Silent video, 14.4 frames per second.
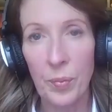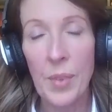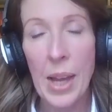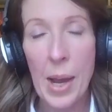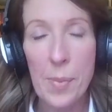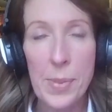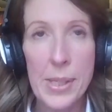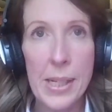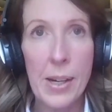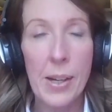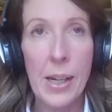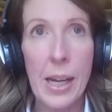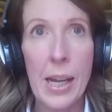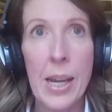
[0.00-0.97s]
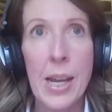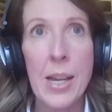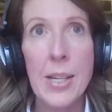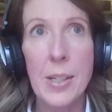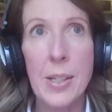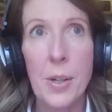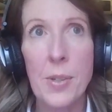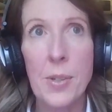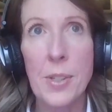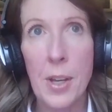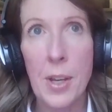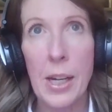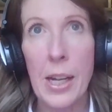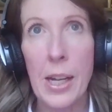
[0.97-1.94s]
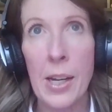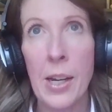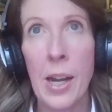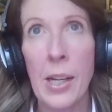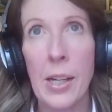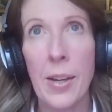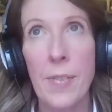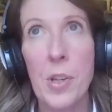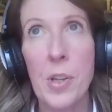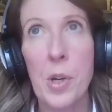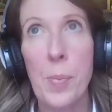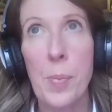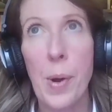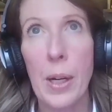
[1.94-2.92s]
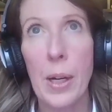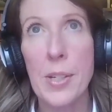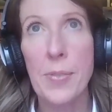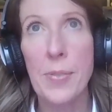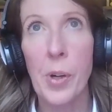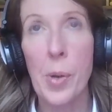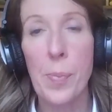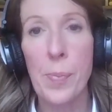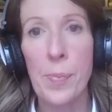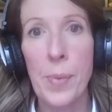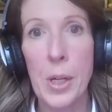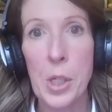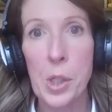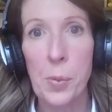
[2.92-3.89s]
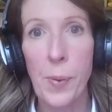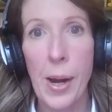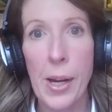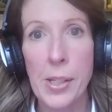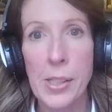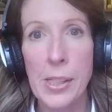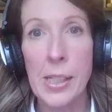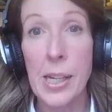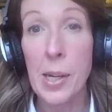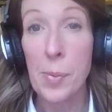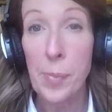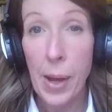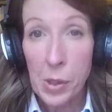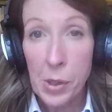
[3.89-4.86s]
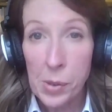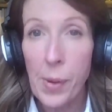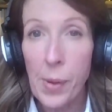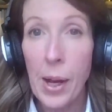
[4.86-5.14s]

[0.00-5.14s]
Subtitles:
Yeah, absolutely. So certainly I love that your model is very much around an inbound